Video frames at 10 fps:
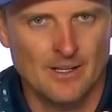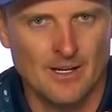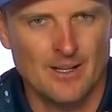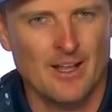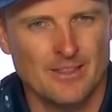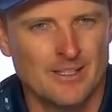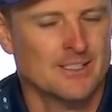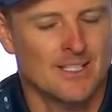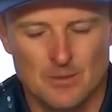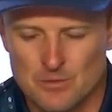I think
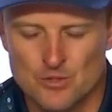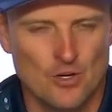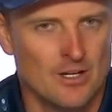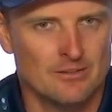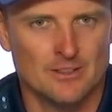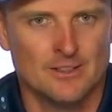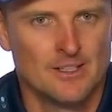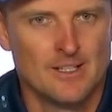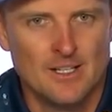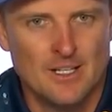today was driver,
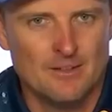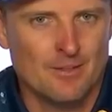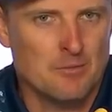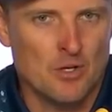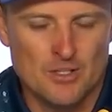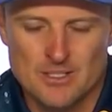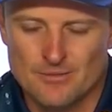if I'm honest.